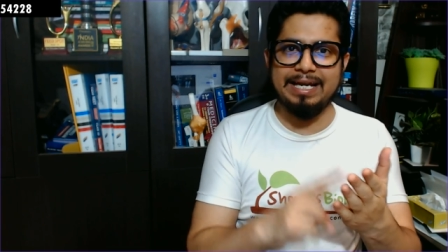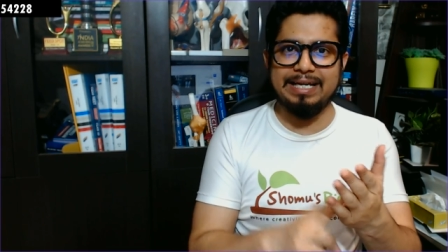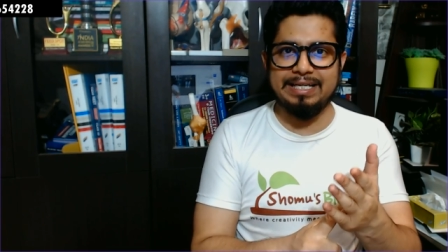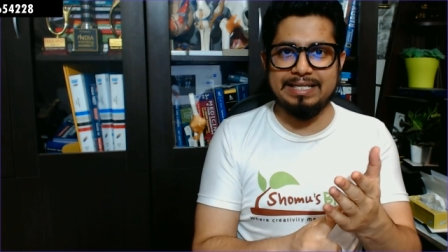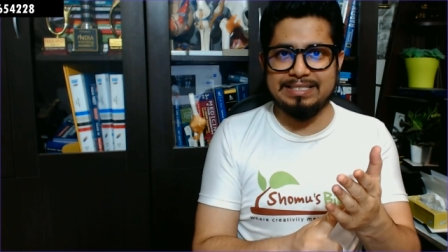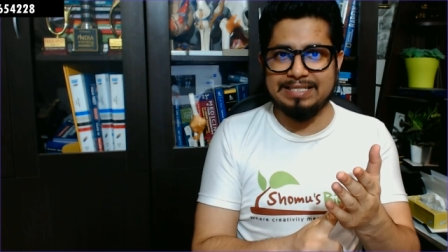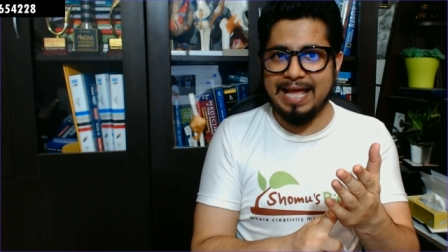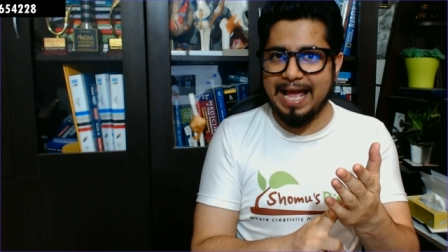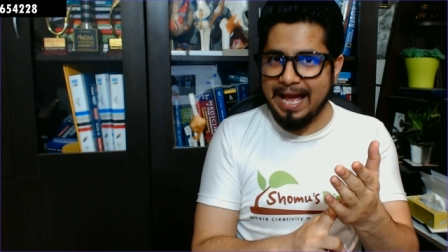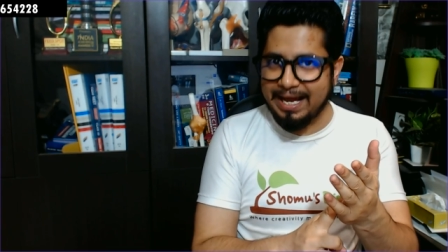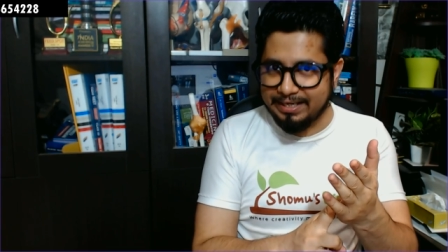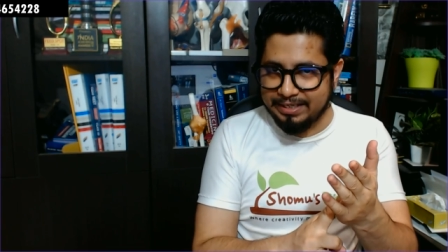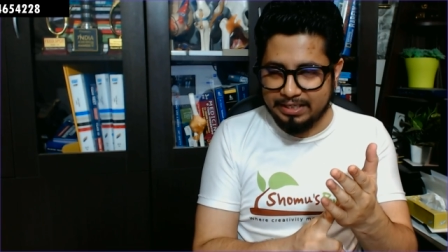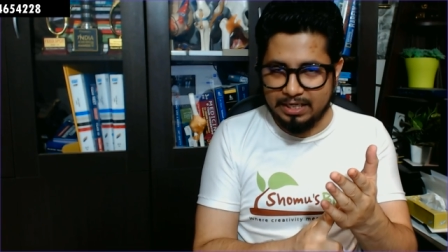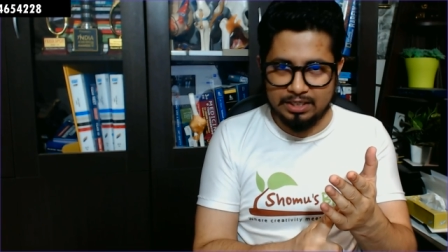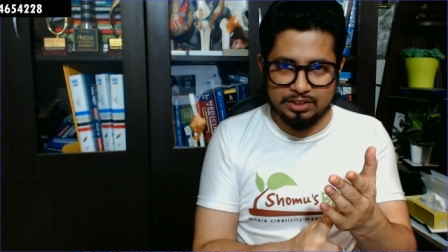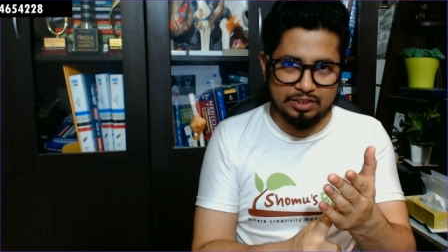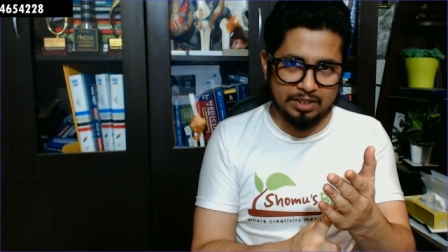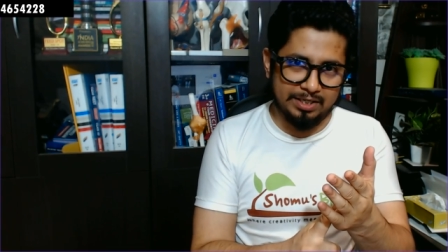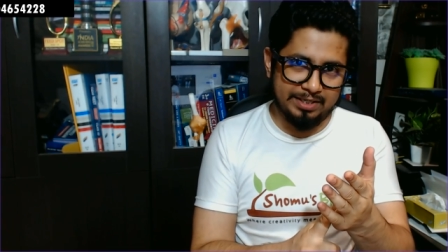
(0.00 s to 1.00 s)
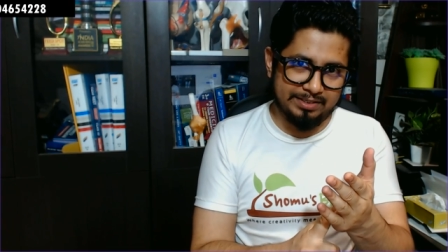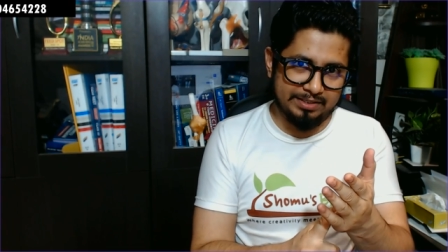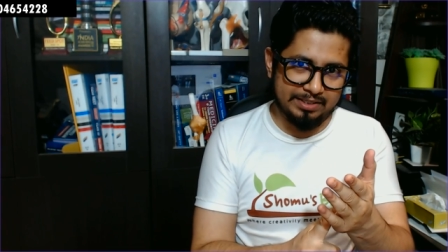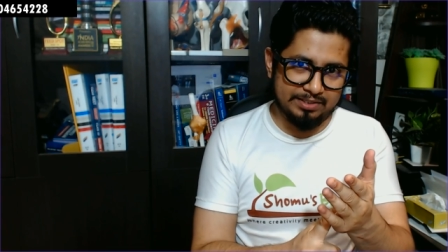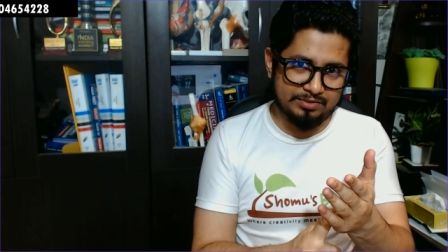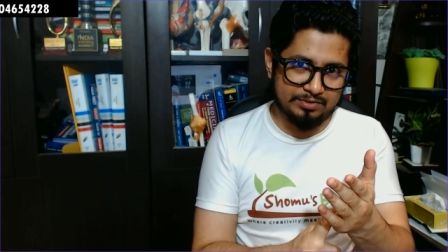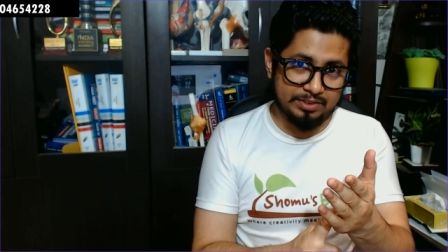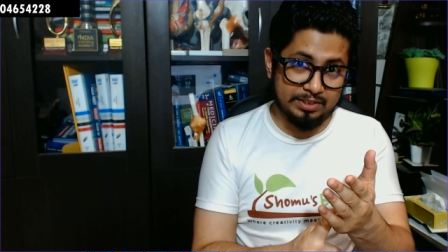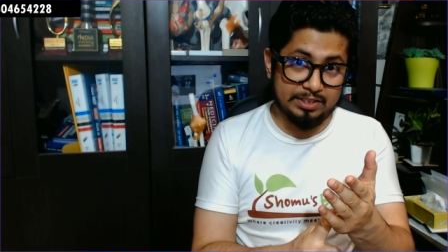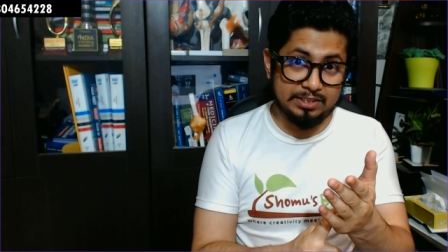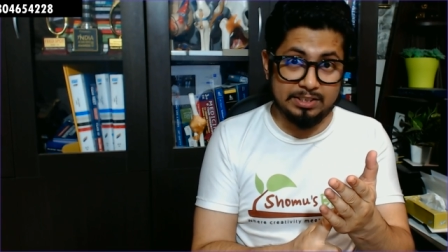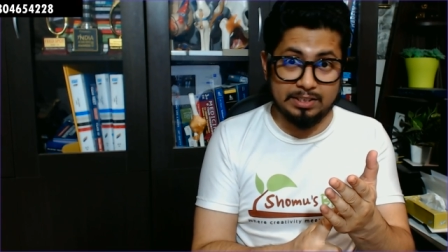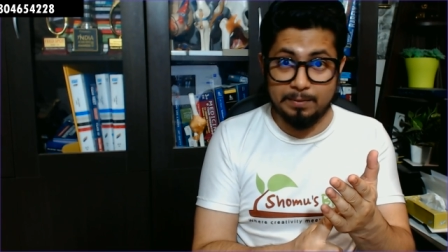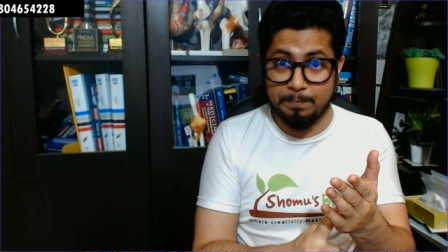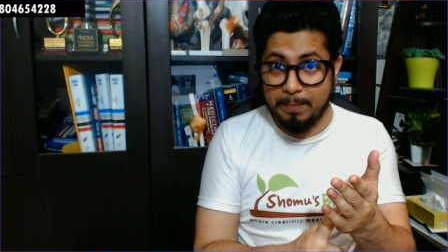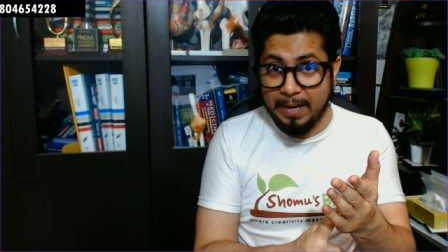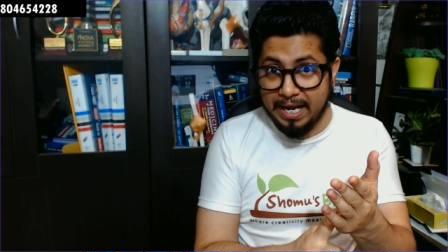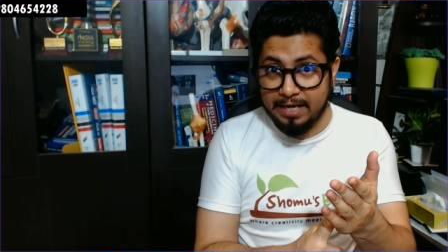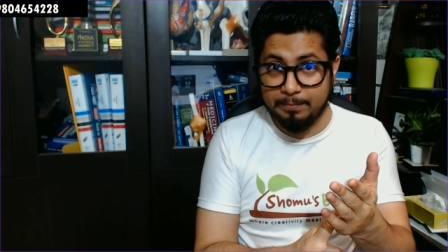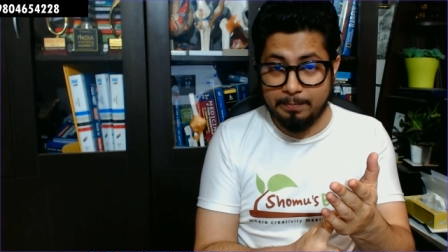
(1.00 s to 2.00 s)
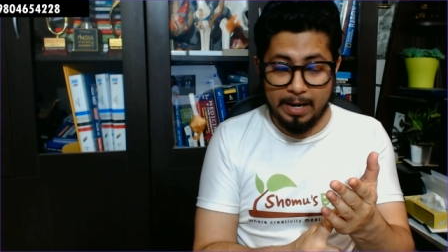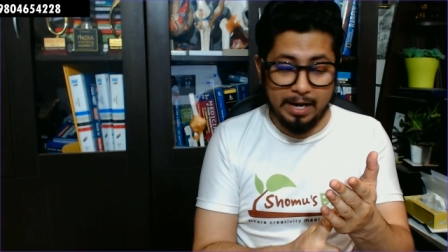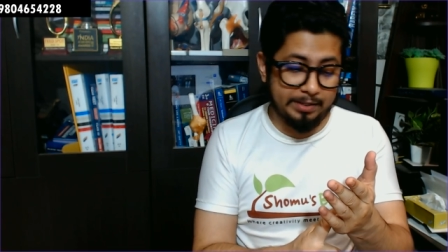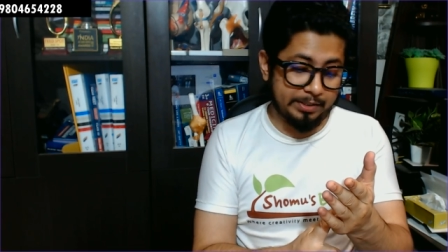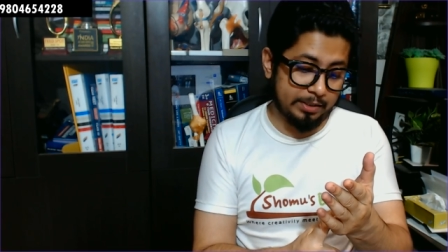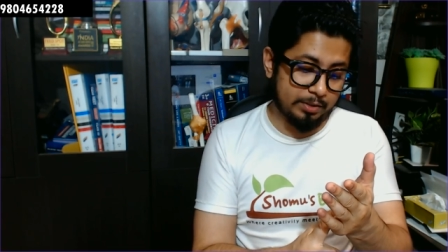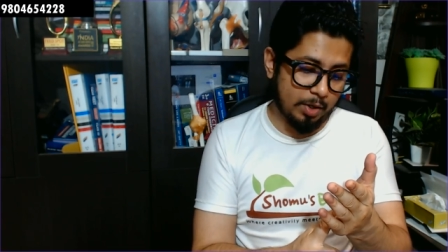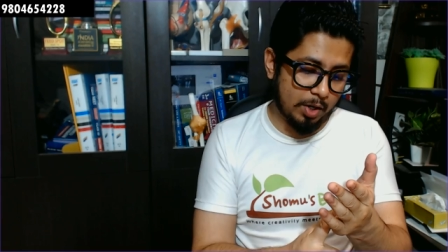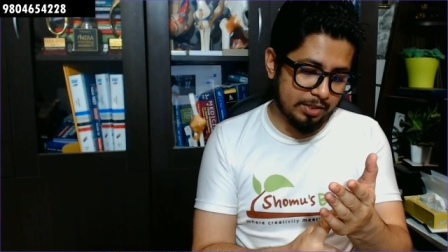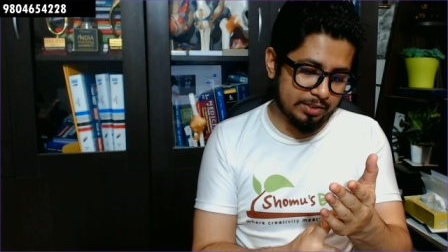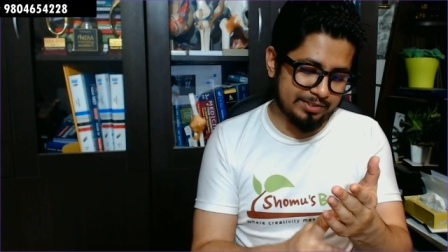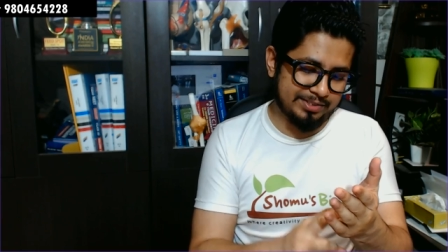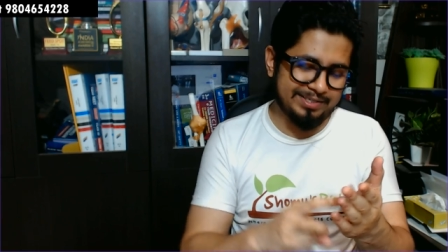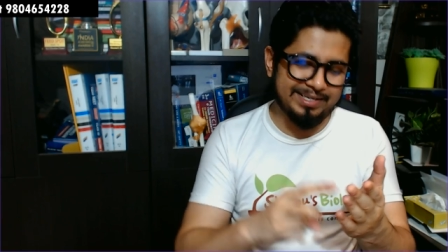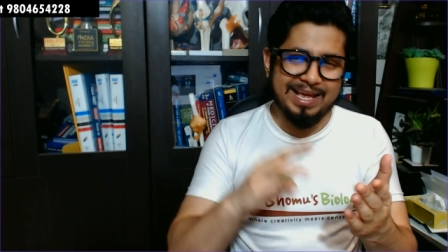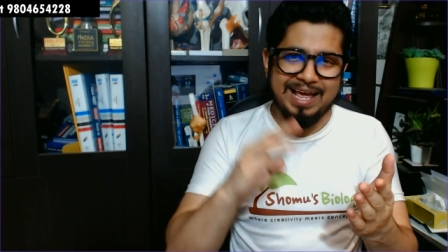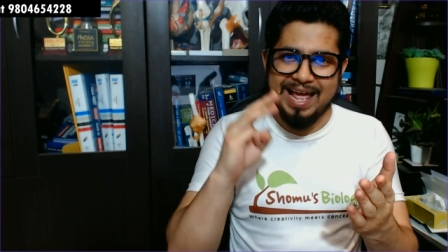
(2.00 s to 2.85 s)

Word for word: in the agricultural industries, in plant biotechnology,